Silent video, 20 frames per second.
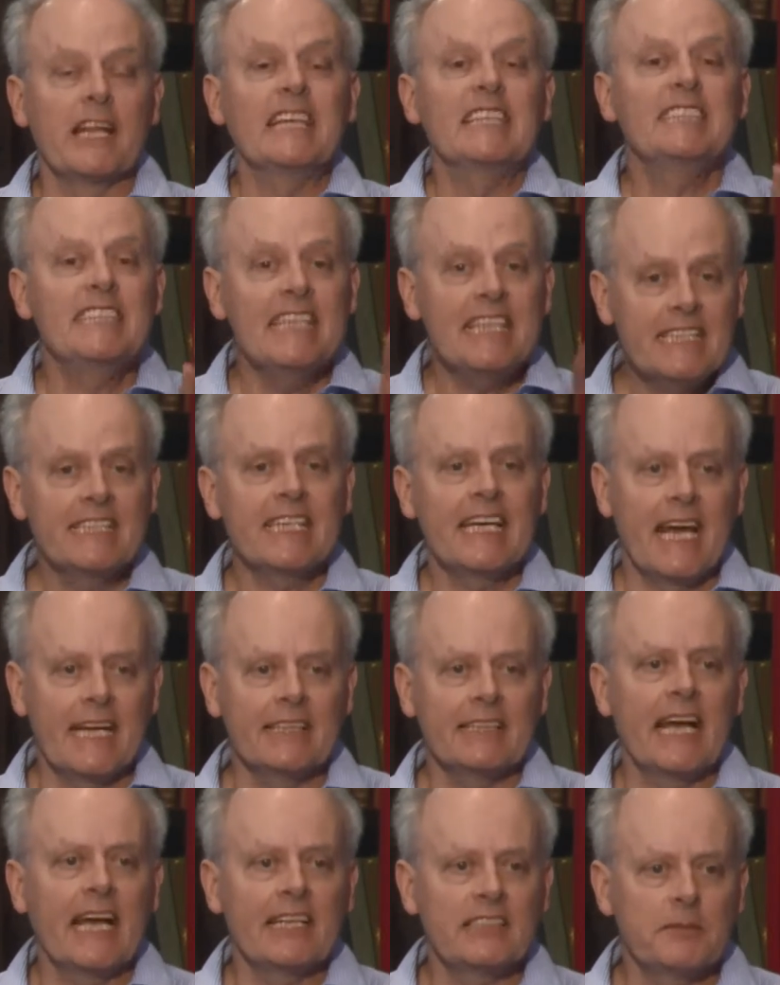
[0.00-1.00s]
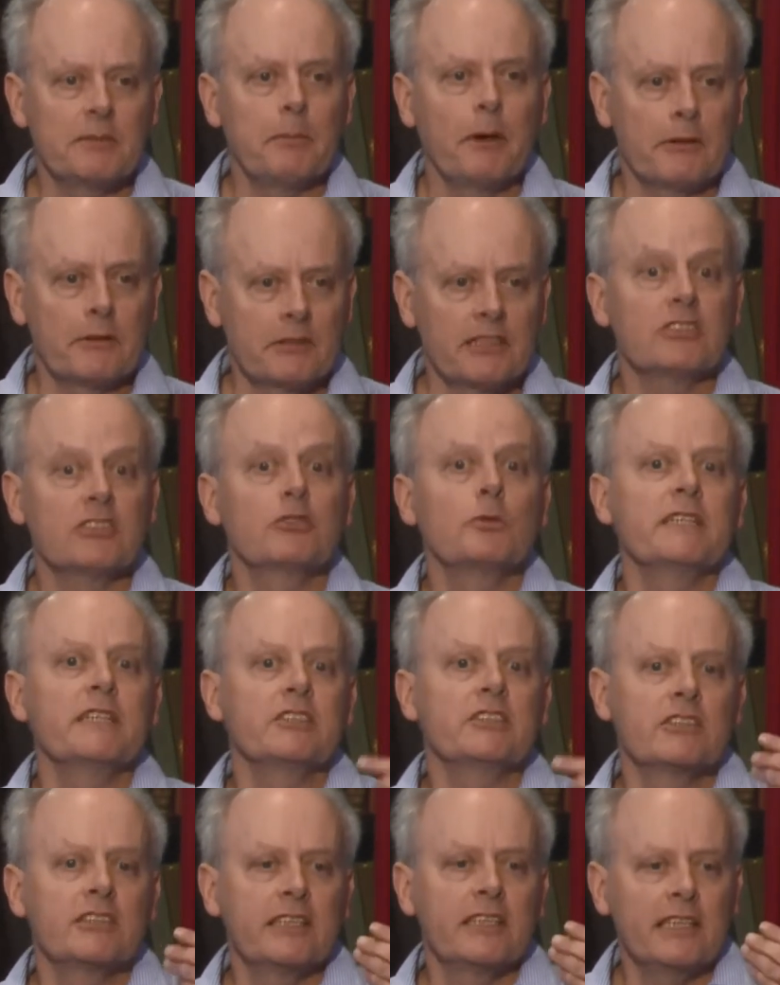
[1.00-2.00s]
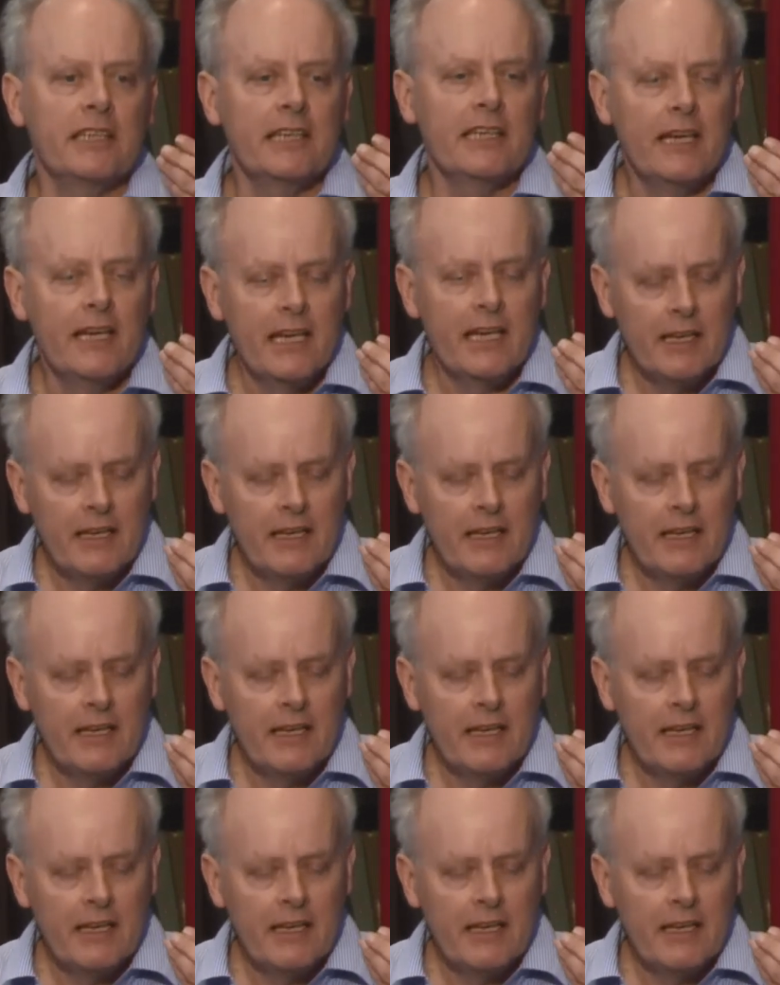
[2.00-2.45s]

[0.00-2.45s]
they did get the antibiotic to which the